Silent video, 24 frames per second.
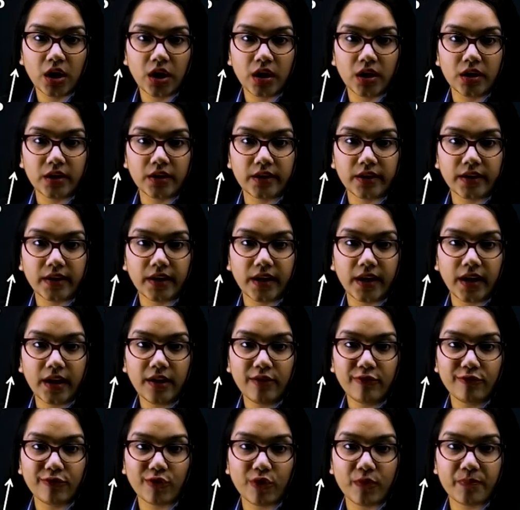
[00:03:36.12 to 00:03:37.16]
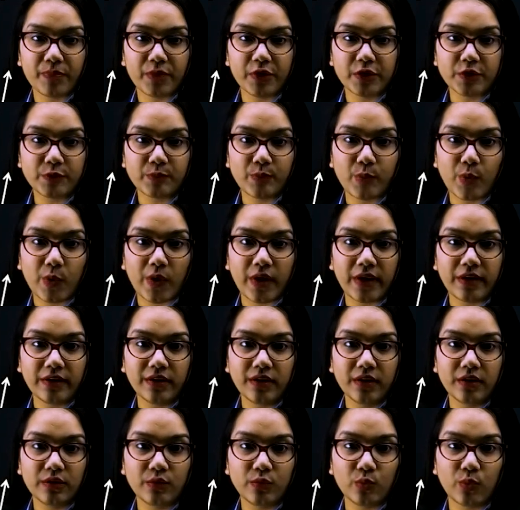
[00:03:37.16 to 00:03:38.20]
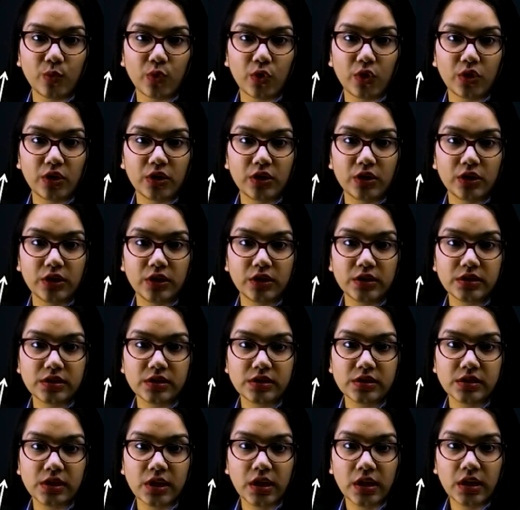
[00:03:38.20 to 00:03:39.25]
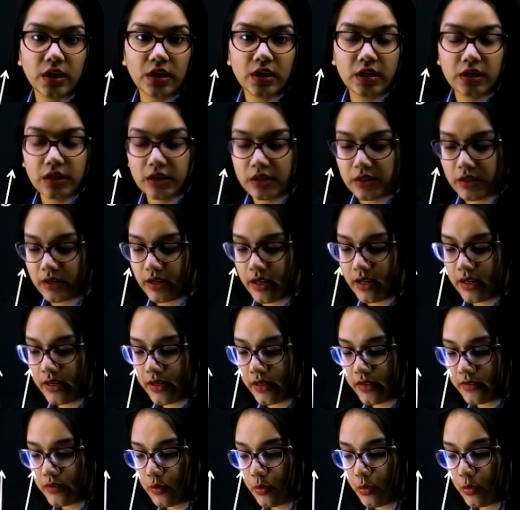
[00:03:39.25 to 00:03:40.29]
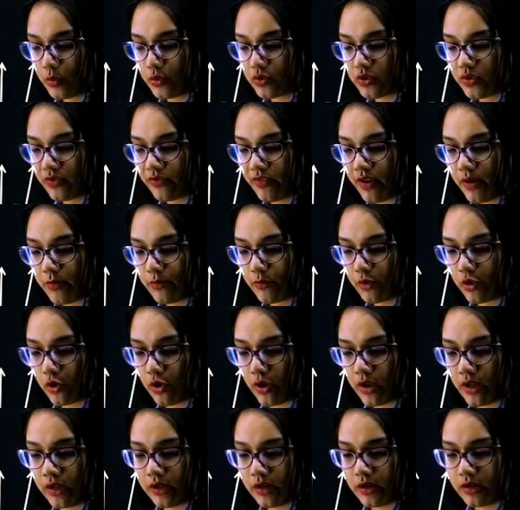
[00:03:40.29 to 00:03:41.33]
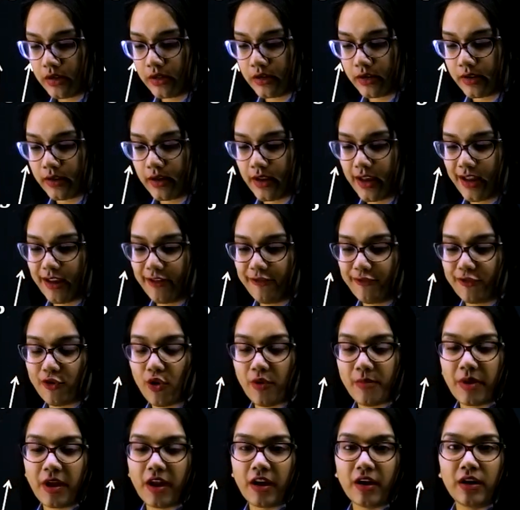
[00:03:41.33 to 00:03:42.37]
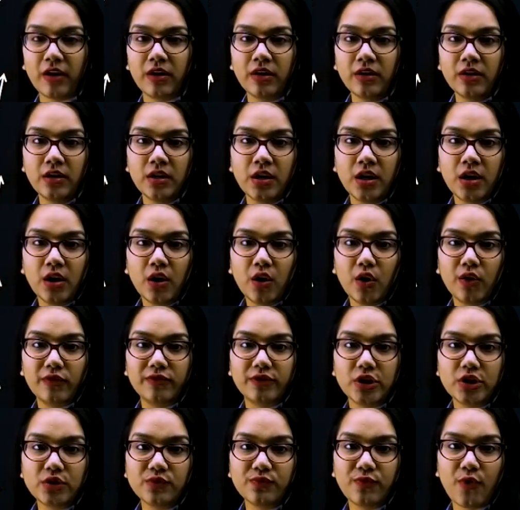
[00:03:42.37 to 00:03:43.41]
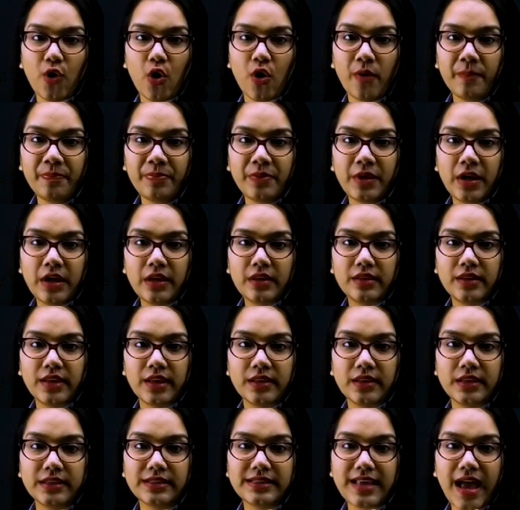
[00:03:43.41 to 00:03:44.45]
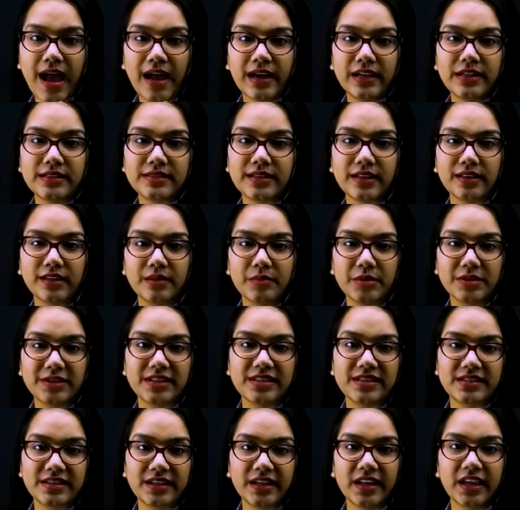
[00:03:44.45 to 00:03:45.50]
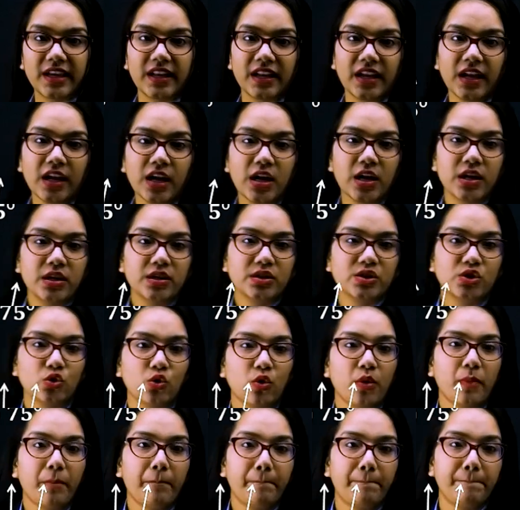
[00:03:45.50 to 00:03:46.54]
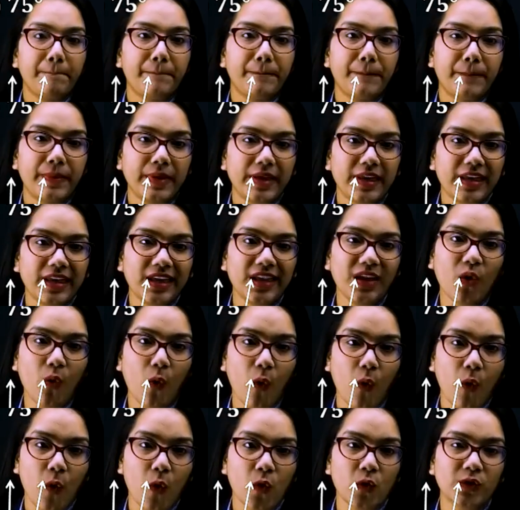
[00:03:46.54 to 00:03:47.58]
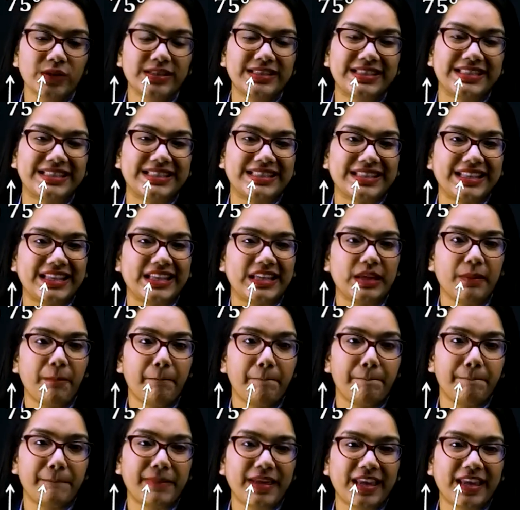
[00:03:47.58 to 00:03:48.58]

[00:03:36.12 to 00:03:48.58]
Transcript: a ray from this point toward this ray, let us suppose if I'm drawing a ray from here of this form, then this angle is nothing but 60 degree. So POC